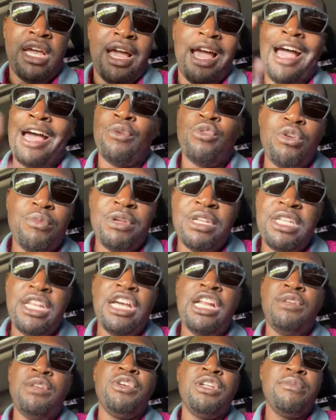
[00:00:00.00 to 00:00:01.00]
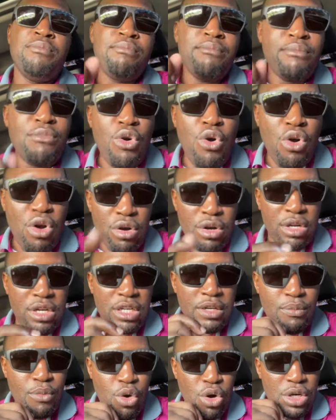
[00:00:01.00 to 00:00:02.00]
And we'll be delving more
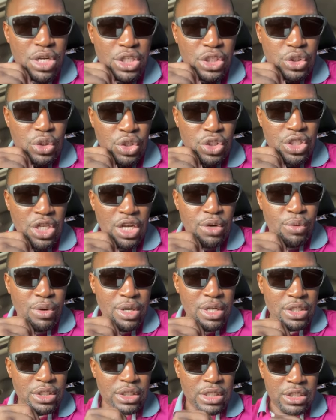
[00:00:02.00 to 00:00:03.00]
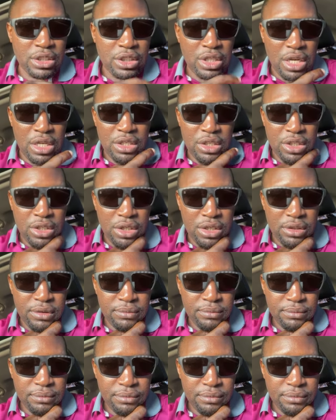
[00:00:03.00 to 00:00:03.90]
in more discussion where this is concerned.